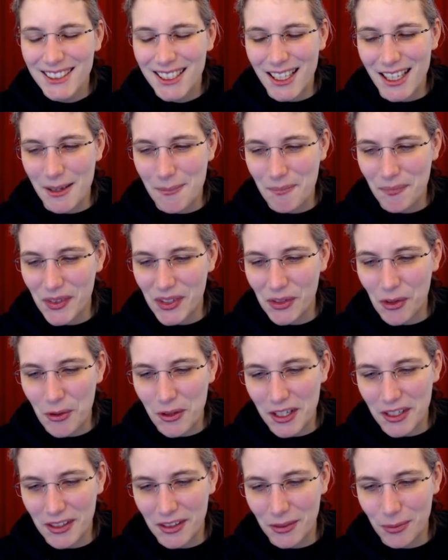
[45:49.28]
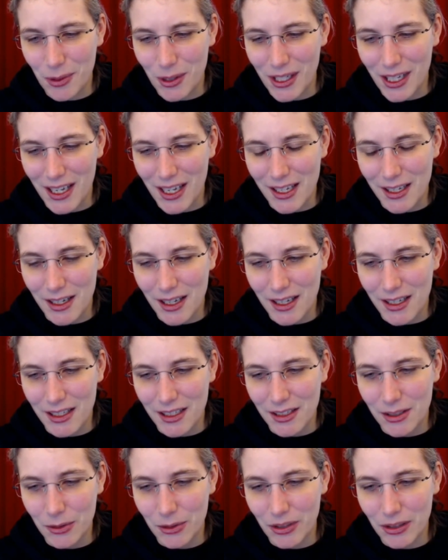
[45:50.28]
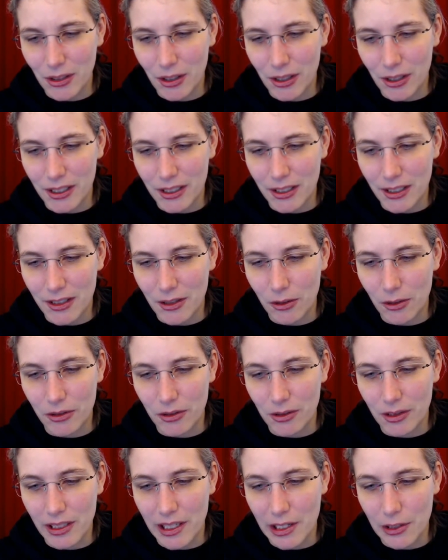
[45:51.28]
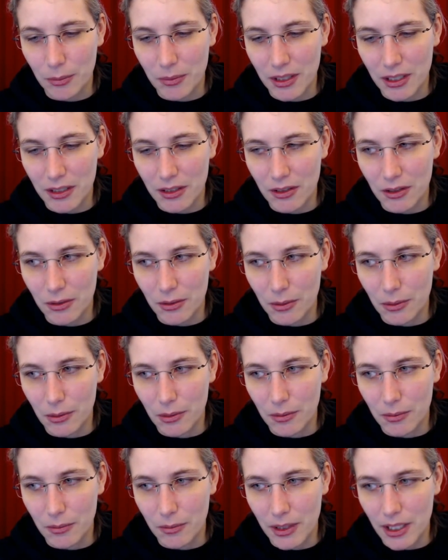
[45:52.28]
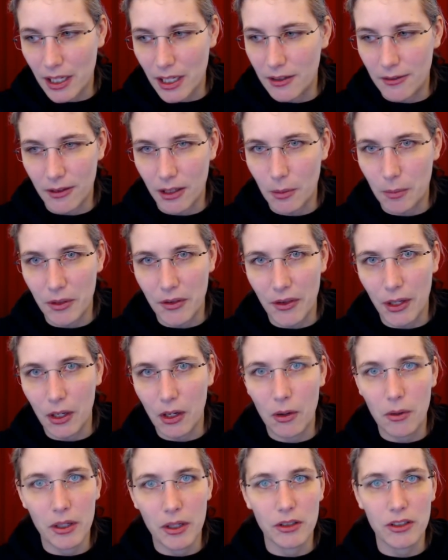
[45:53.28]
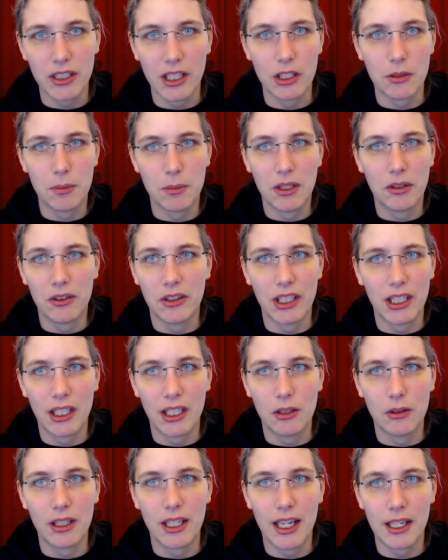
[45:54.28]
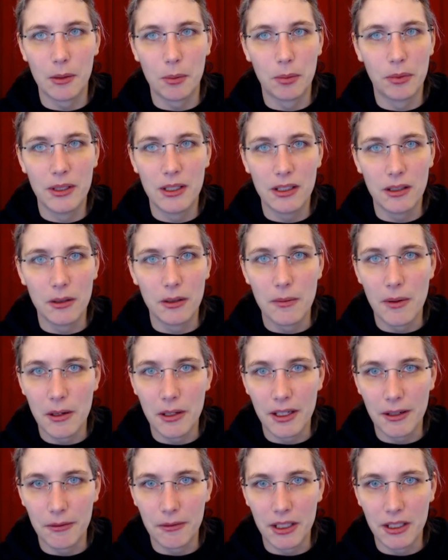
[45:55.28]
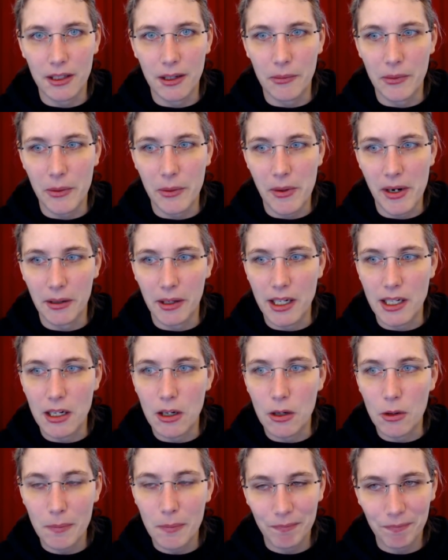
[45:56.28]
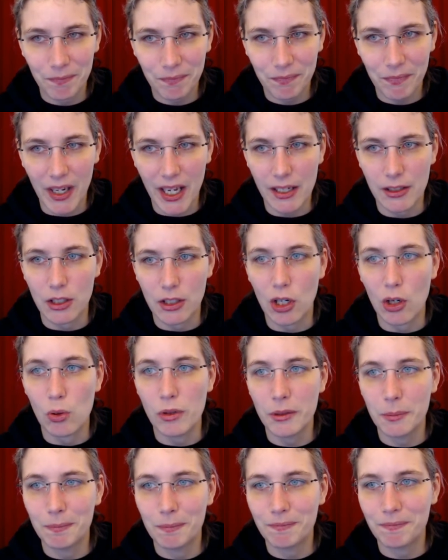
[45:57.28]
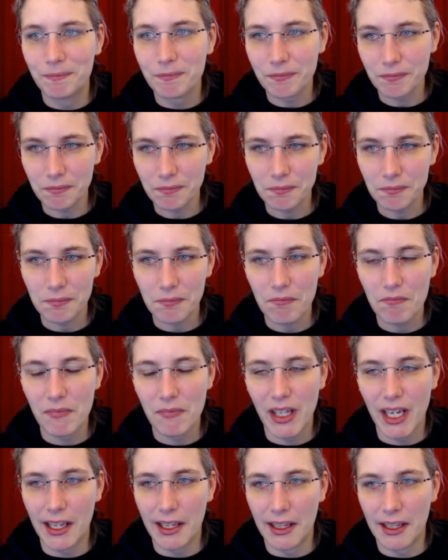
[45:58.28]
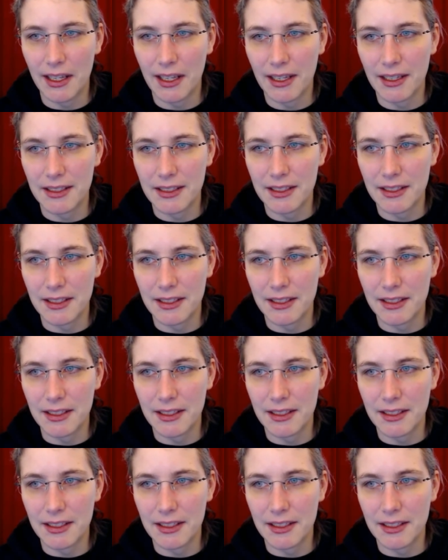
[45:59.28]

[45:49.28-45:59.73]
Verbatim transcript: um, so this is what I, I use a lot, and it also allows me to yeah develop on the go and such, because I cannot lug a printer around every, everywhere I go and code. And